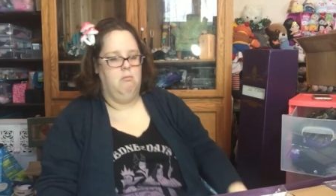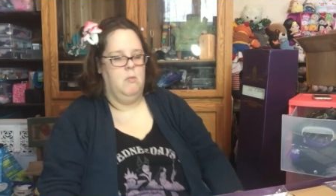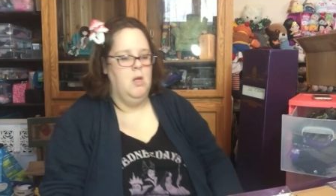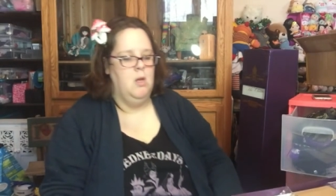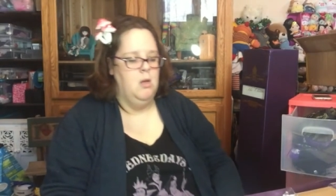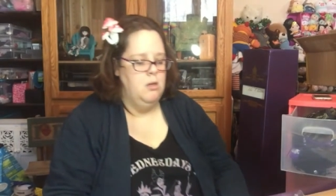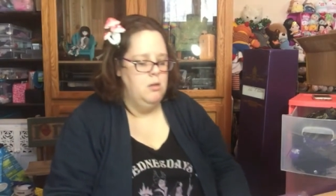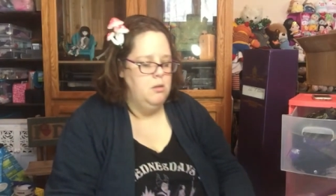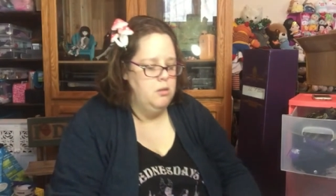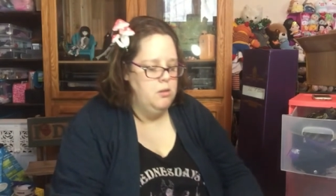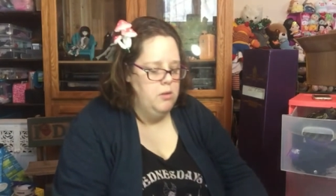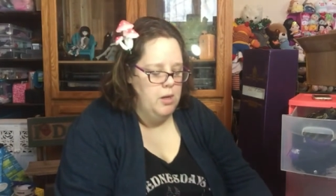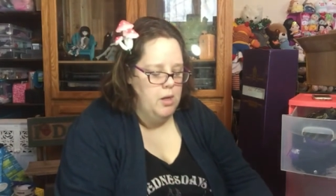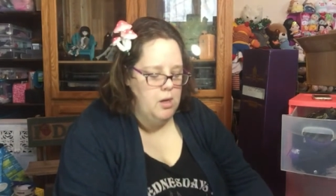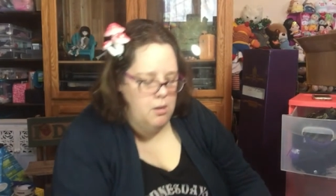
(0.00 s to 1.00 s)
So
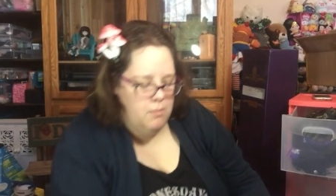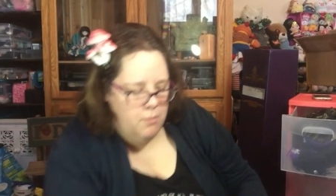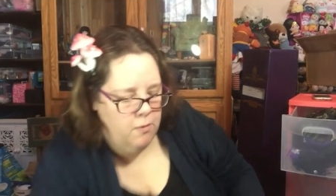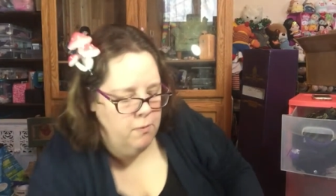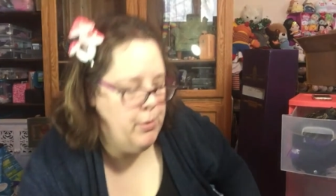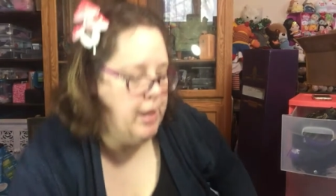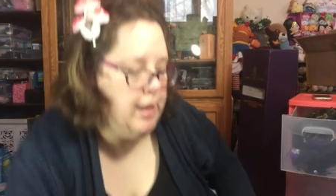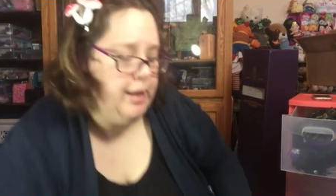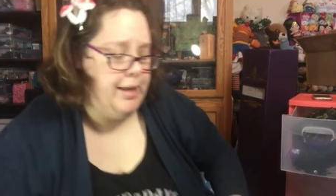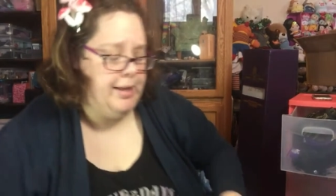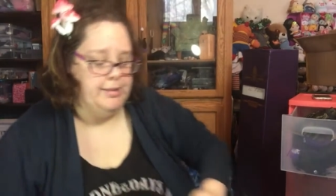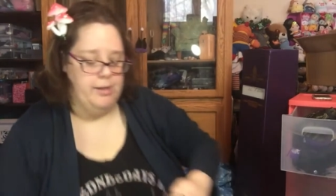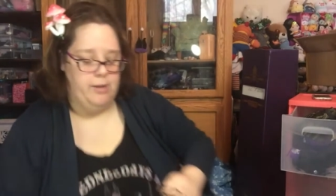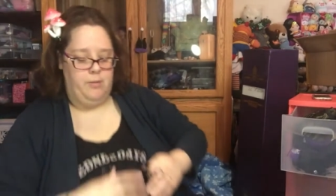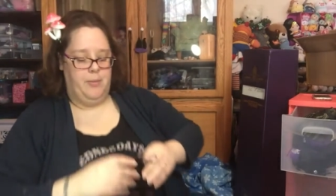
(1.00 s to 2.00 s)
I gotta move my
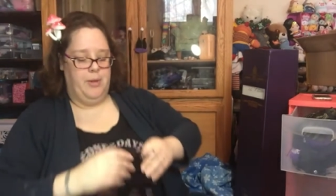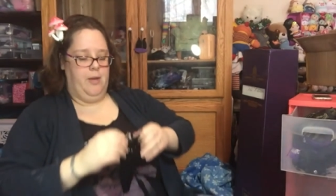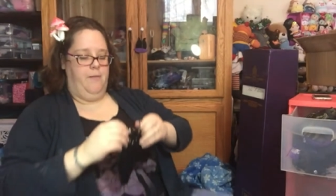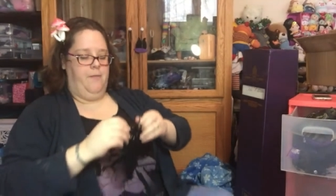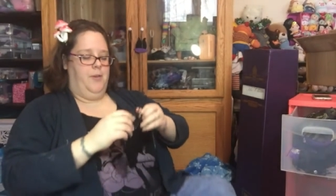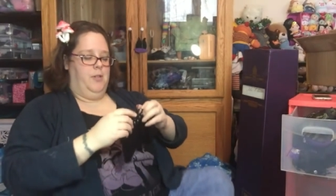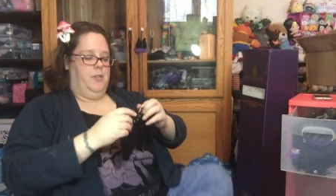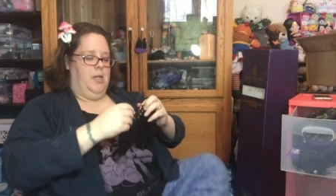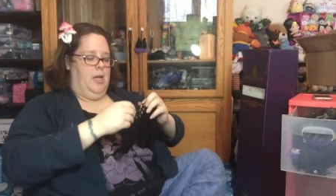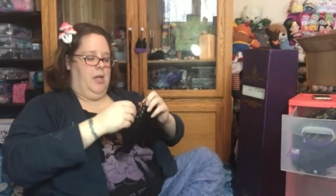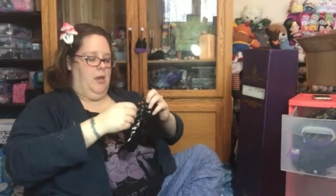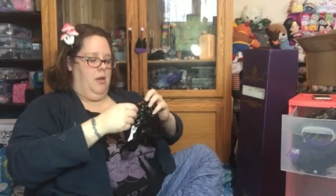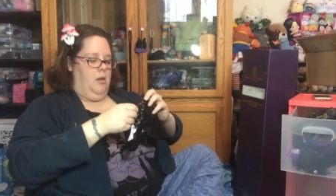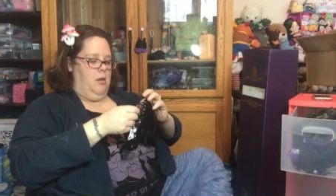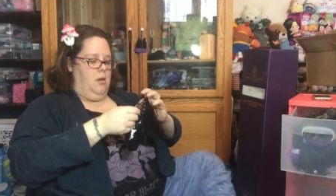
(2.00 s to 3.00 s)
legs out a bit for a
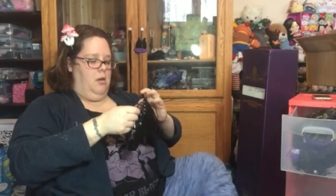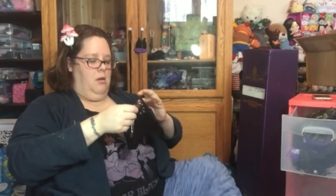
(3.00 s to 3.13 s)
second.